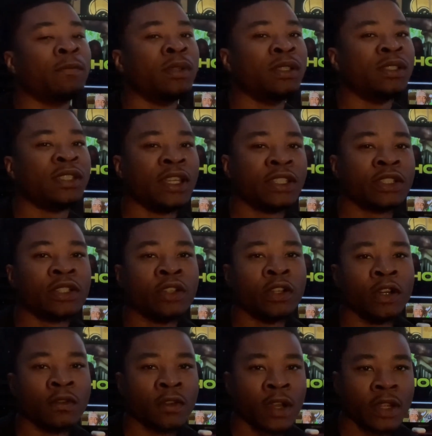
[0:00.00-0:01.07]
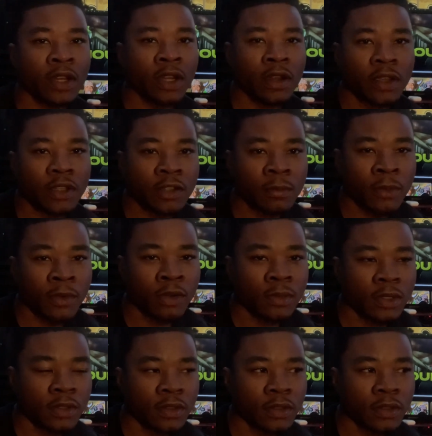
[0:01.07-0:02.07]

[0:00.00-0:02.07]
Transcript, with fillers: possession of right now at the moment?